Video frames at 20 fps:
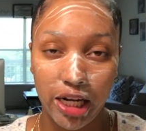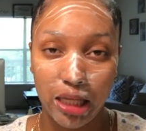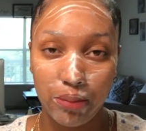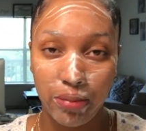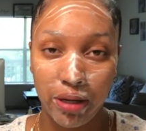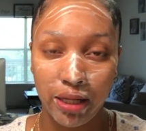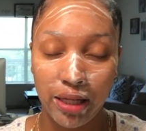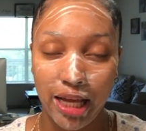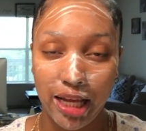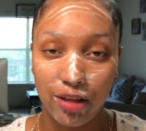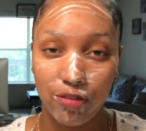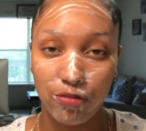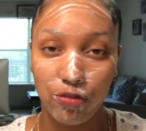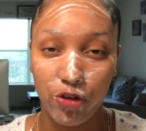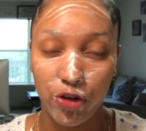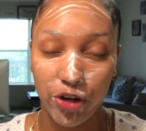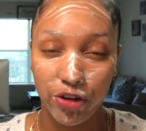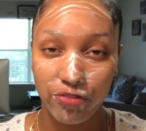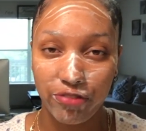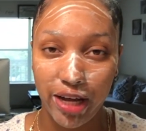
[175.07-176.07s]
that it's been like
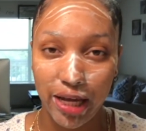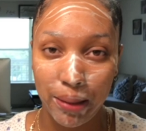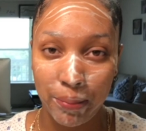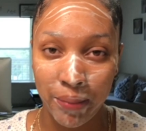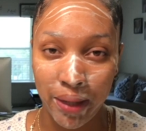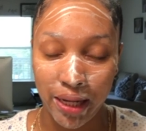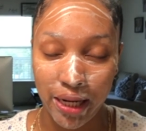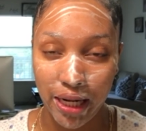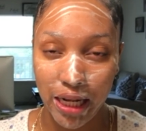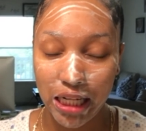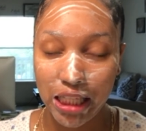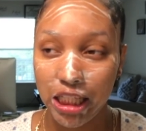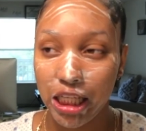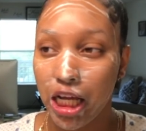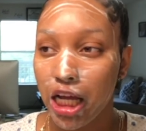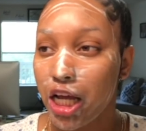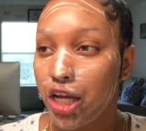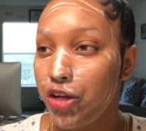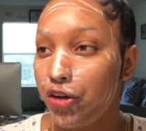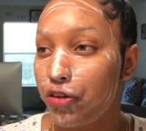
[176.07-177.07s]
4 to 5 minutes,
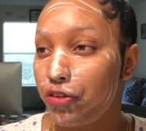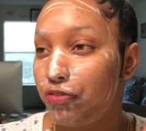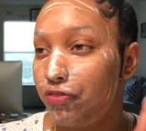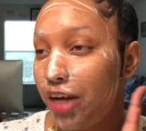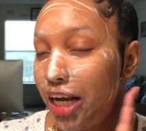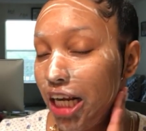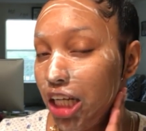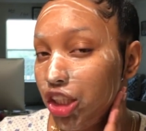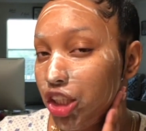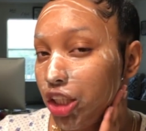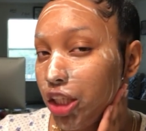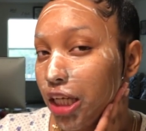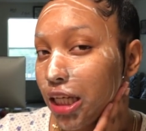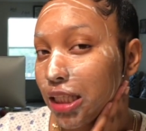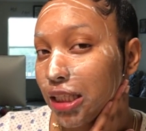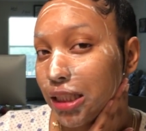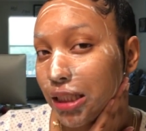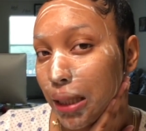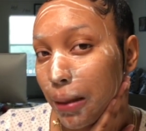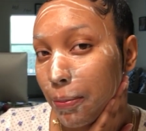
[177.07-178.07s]
your face should
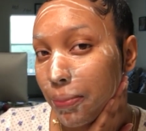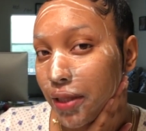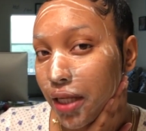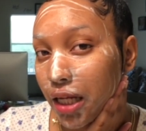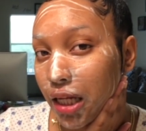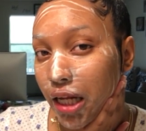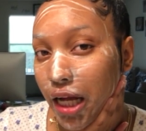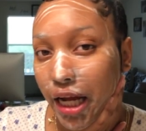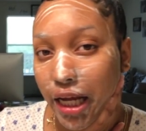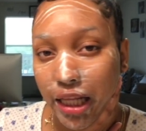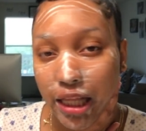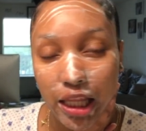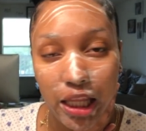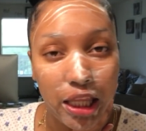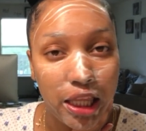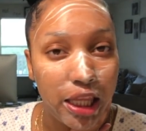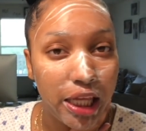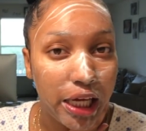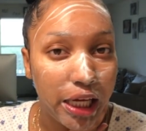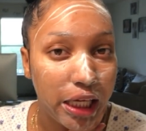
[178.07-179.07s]
look something like
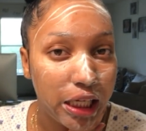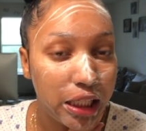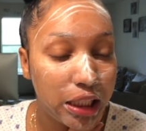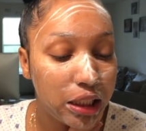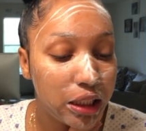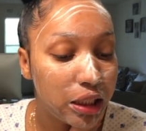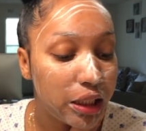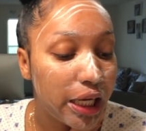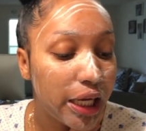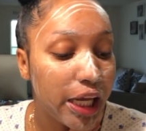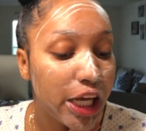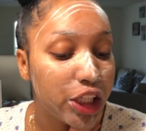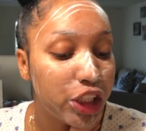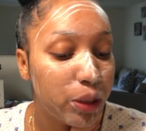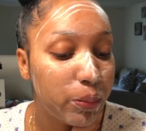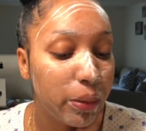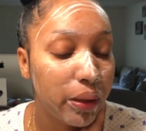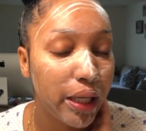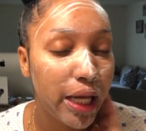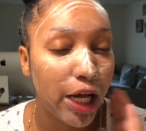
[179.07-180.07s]
this. Like, it
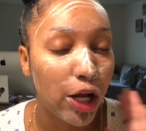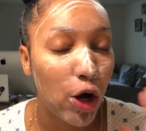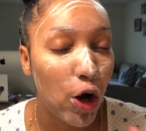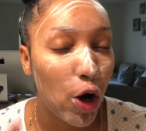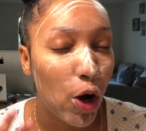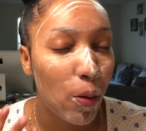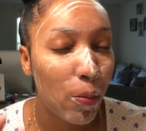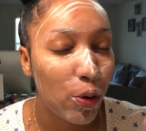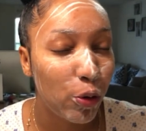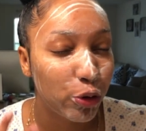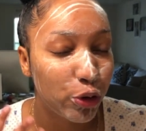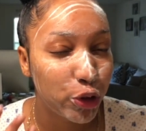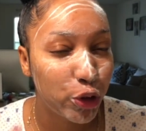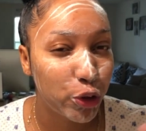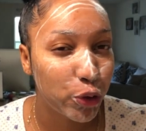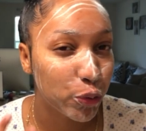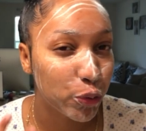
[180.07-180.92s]
should be like almost